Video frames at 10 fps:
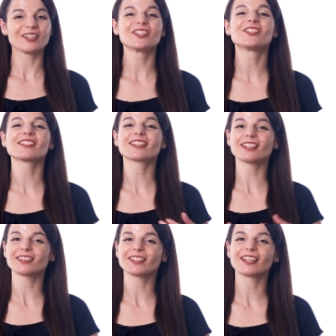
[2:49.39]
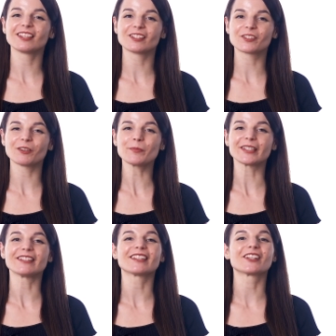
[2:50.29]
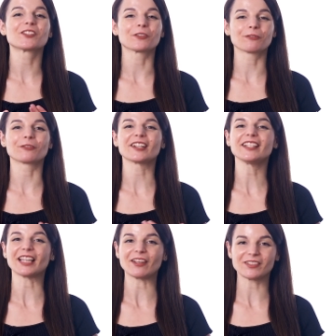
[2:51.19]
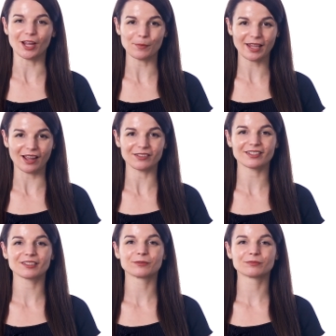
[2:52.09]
Just click the link in the description to get your free lifetime account.